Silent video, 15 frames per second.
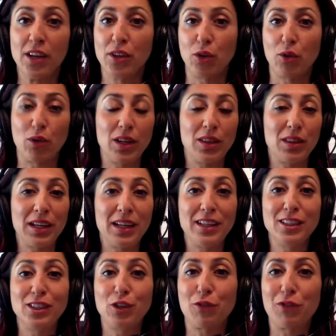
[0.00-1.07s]
The great thing
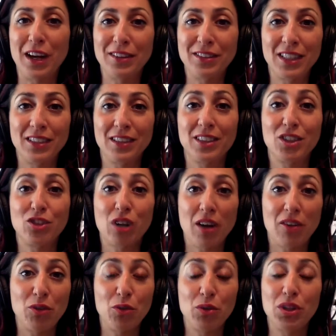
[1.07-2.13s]
is, your five senses
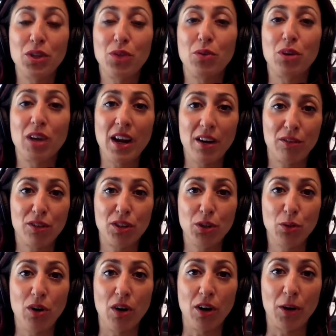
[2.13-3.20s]
travel with you wherever
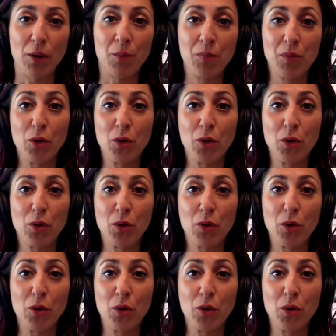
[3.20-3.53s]
you are.